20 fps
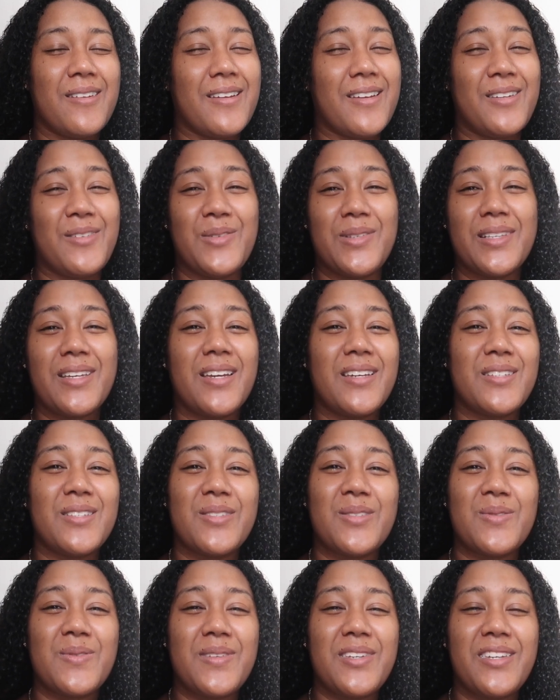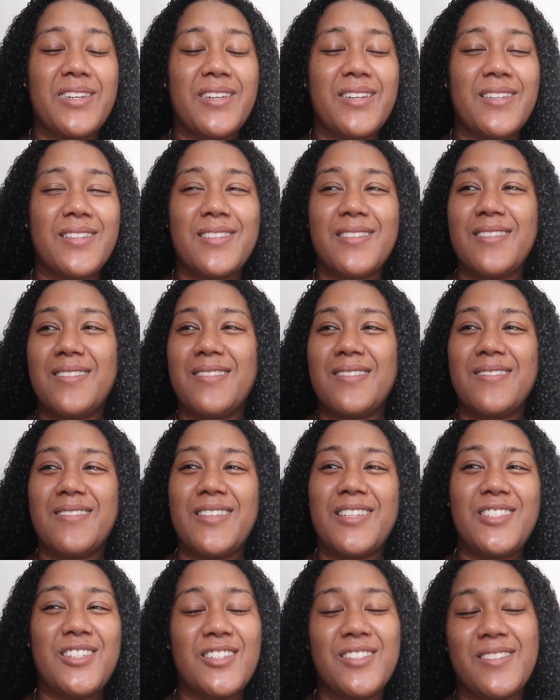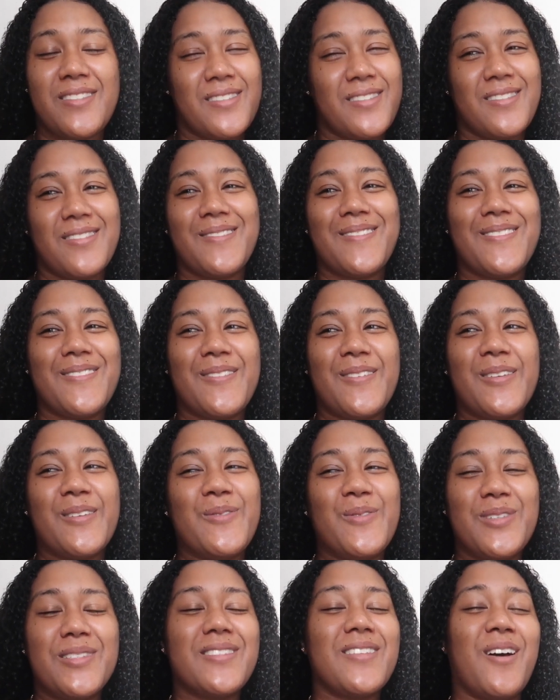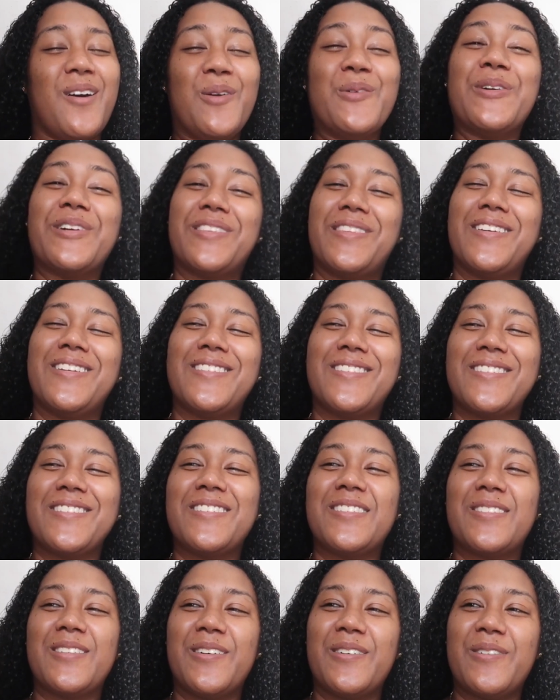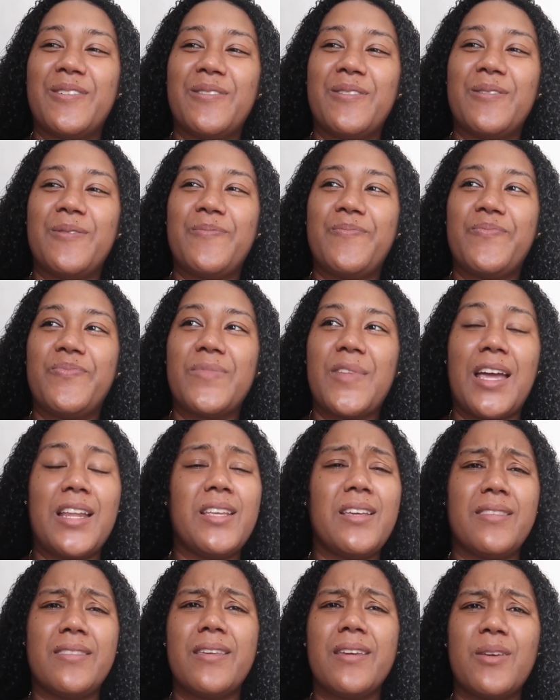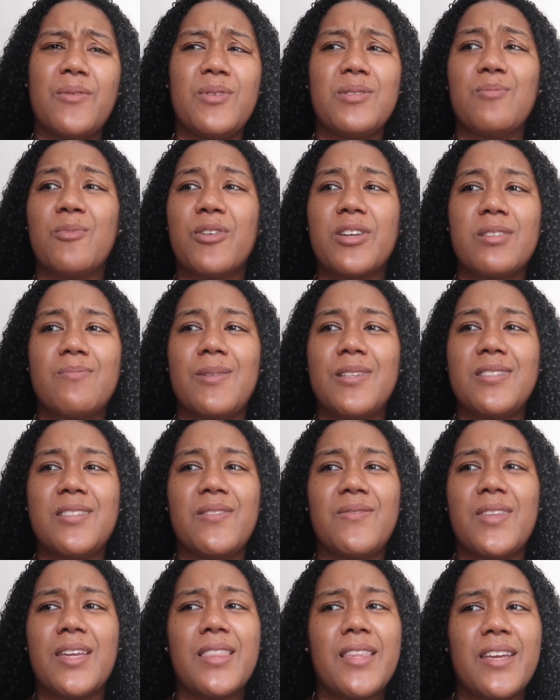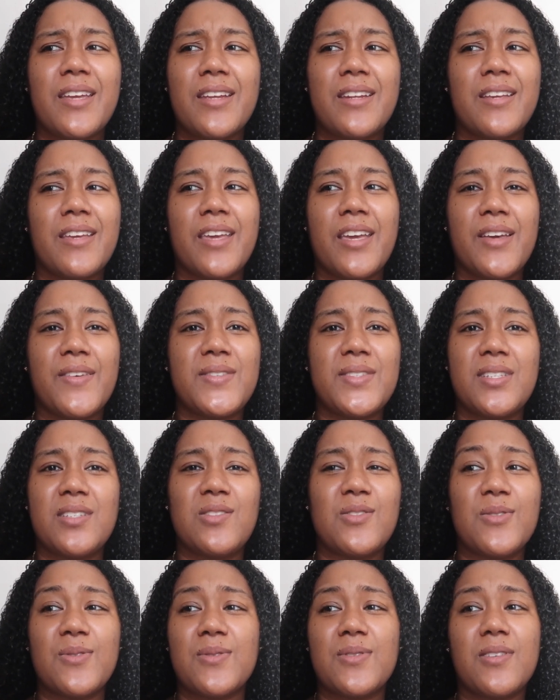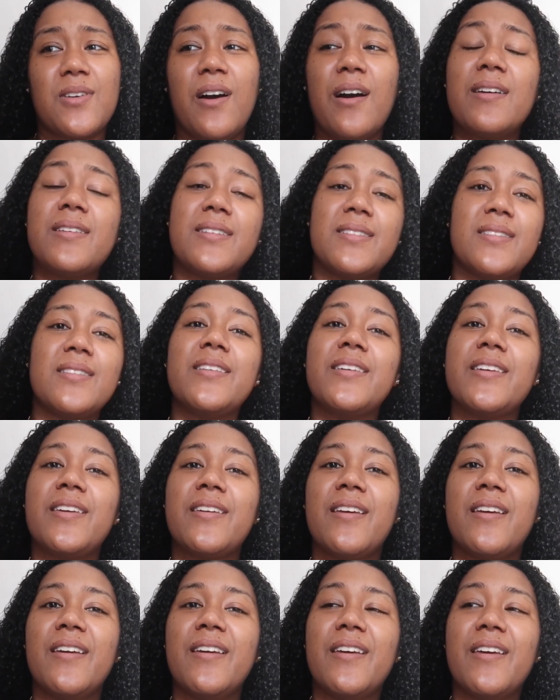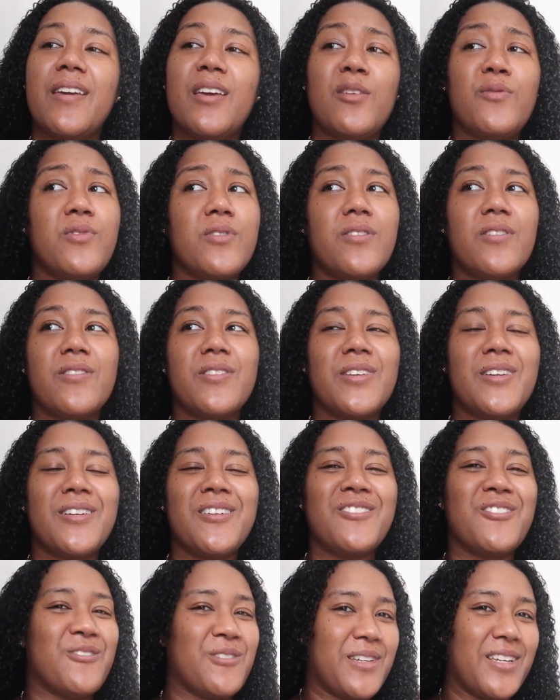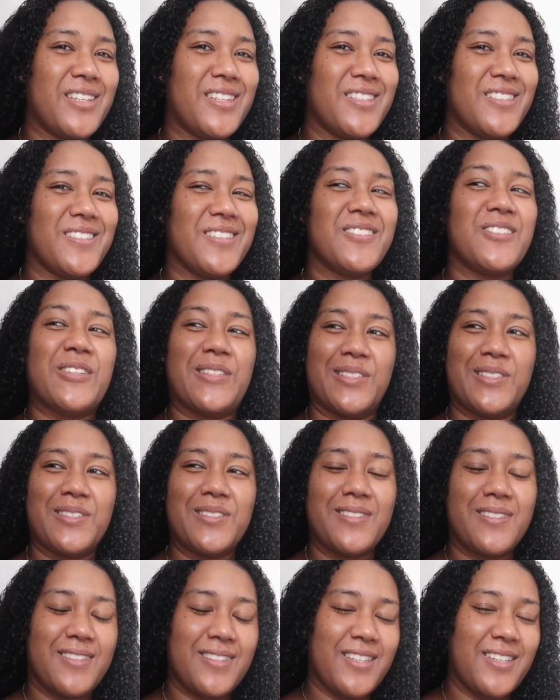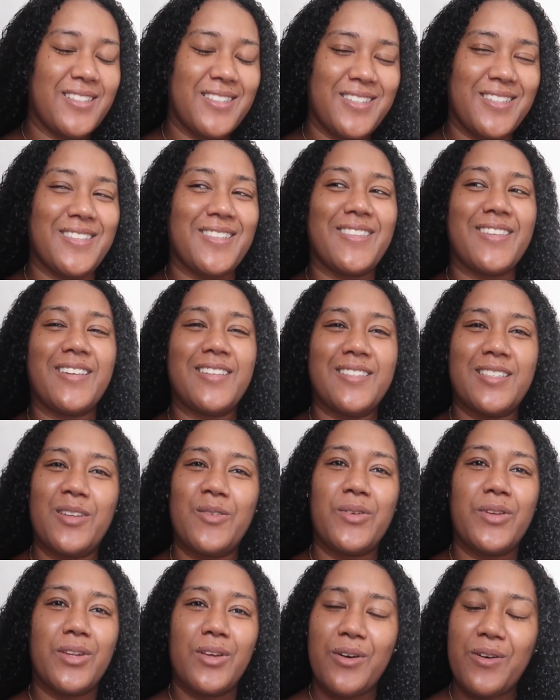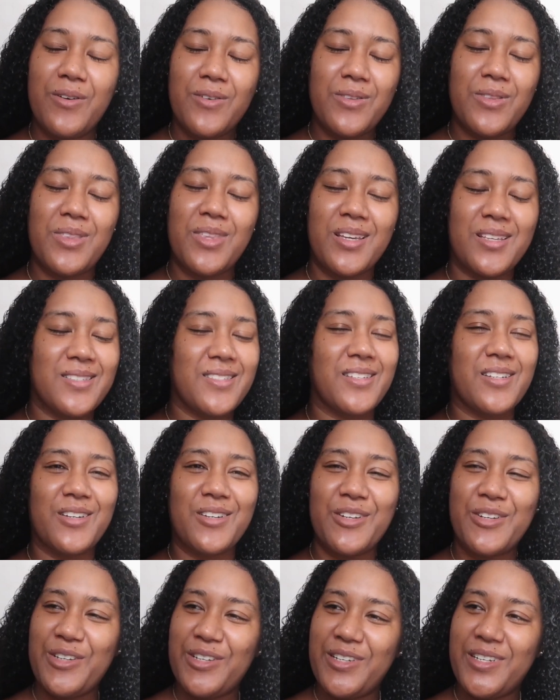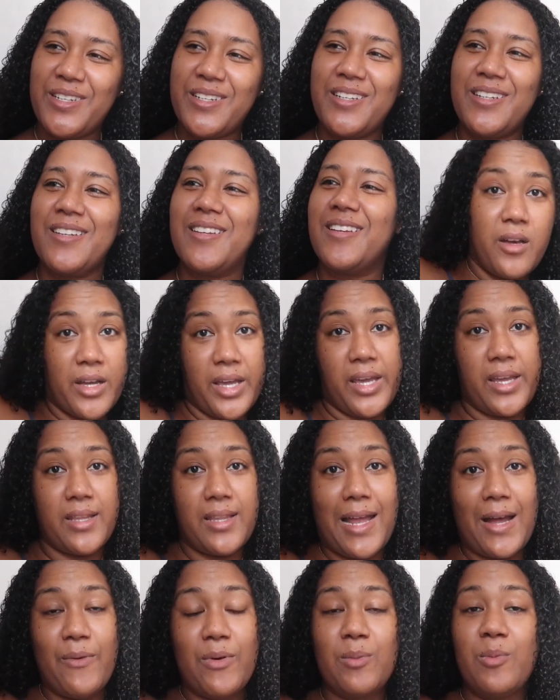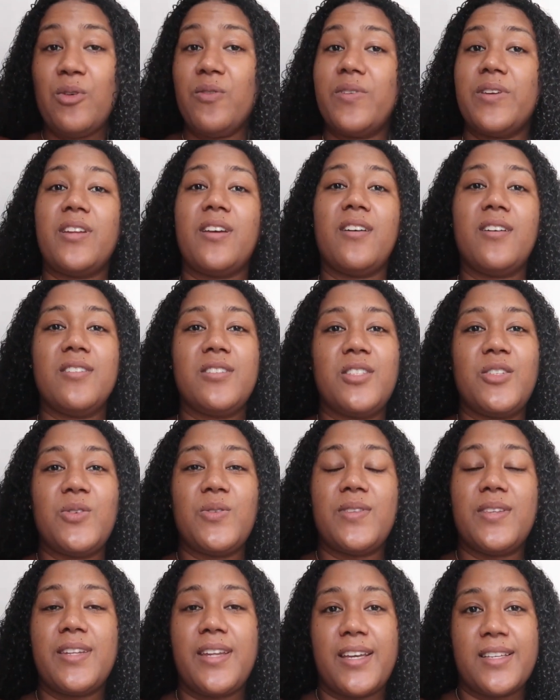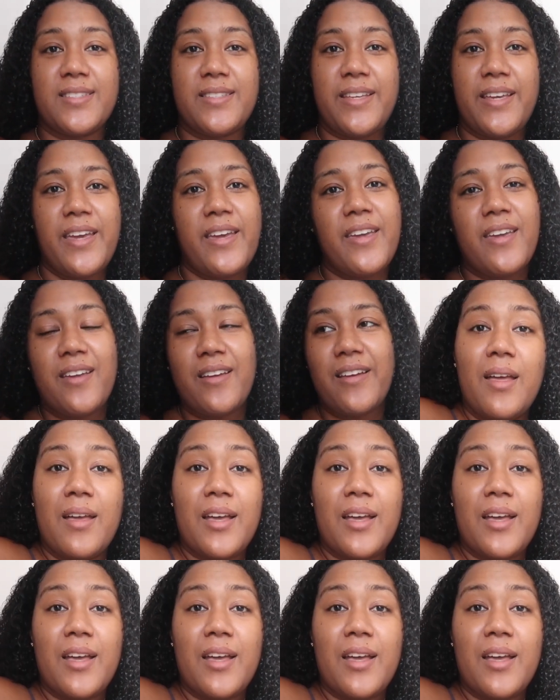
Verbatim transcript: and it was kind of sweet. It was not worth it. So, and I think it was more expensive than like getting KFC too. So honestly, if you go there, don't get it. Just stick to the things that we know, the things that are good. Okay, now we're moving on to the next day.